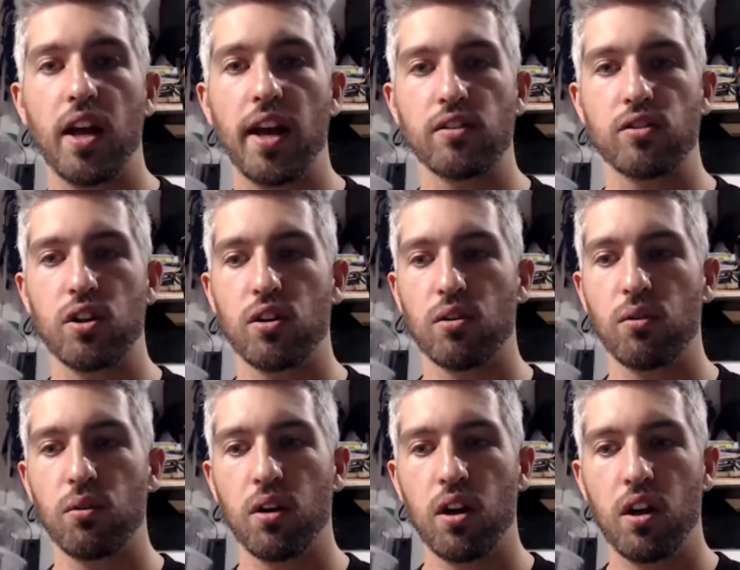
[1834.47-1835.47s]
And
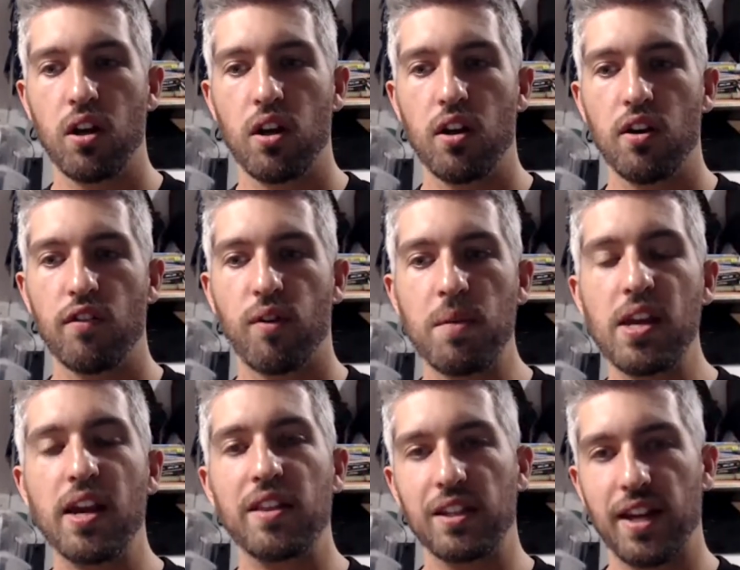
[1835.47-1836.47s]
so for me,
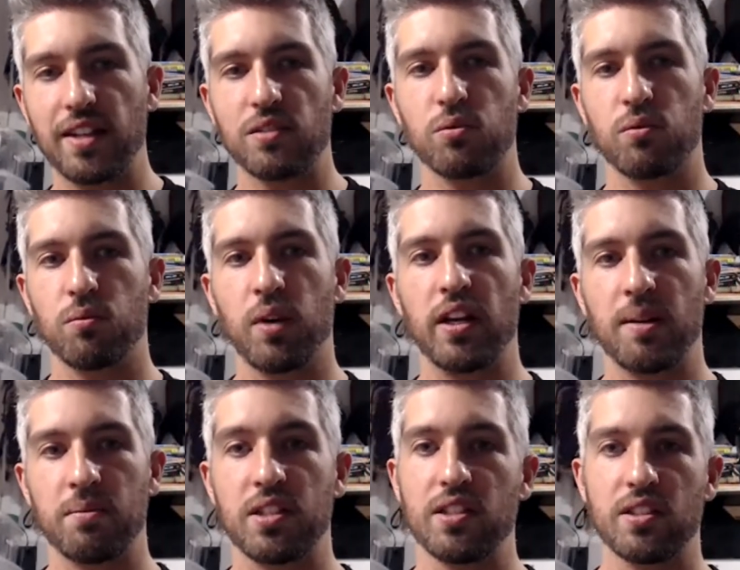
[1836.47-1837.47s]
I think that's when it
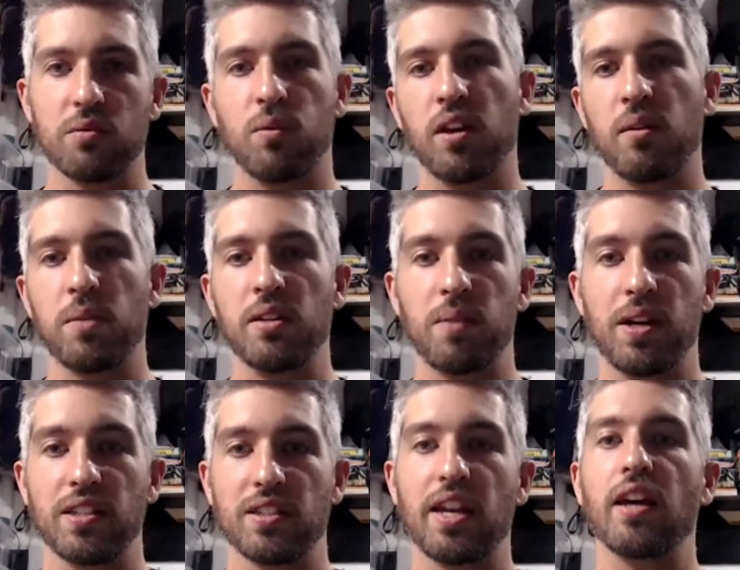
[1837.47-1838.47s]
comes to what it means by
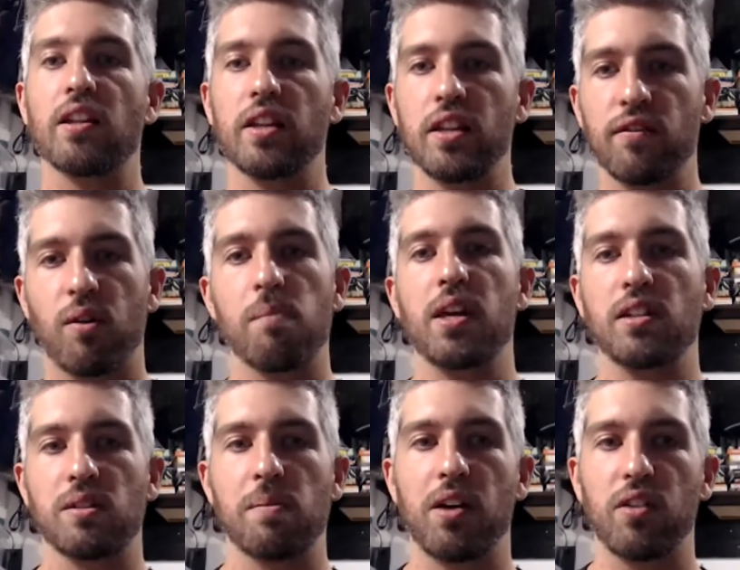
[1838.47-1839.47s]
scaling. For me, it's
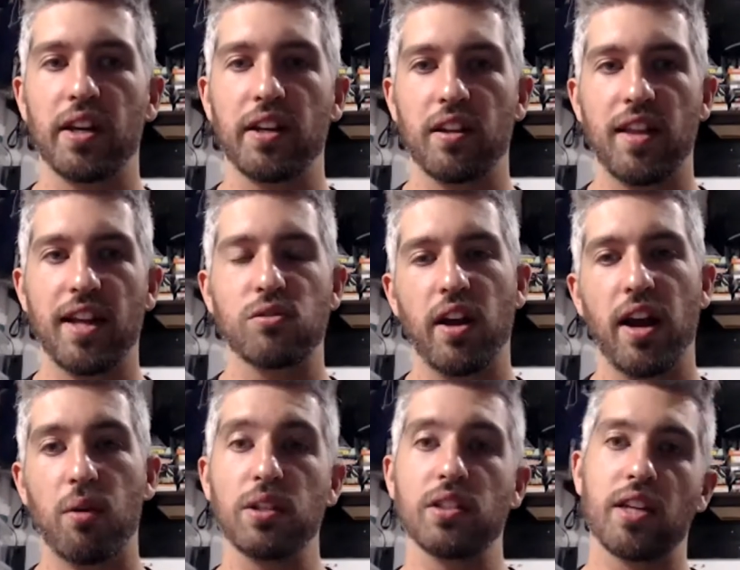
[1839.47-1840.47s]
about that's sort of how
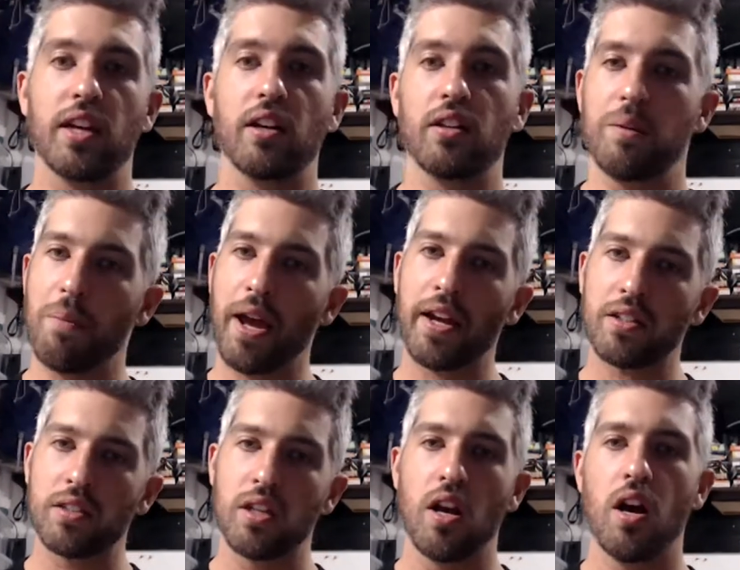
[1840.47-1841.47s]
we scale impact.